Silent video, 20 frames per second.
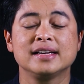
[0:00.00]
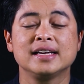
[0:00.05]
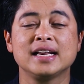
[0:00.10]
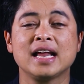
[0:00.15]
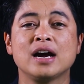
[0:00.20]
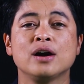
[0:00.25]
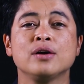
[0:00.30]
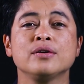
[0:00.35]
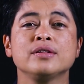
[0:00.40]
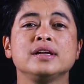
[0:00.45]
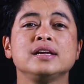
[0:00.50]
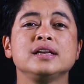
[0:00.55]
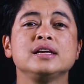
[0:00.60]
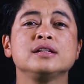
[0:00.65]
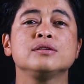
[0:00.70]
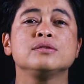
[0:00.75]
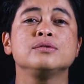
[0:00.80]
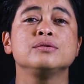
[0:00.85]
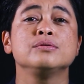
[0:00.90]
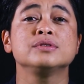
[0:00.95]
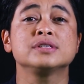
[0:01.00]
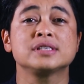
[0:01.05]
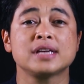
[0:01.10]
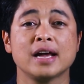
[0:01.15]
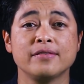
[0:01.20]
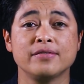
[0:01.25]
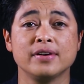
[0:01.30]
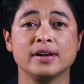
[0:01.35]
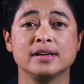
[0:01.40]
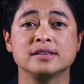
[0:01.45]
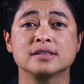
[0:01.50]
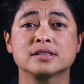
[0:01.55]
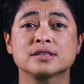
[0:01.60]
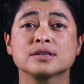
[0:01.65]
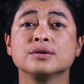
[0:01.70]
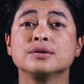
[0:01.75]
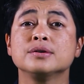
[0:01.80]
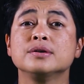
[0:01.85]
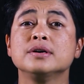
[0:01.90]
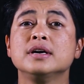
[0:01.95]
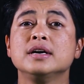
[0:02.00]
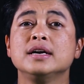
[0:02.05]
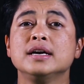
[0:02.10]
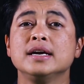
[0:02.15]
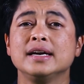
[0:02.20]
Now they need to do 7. So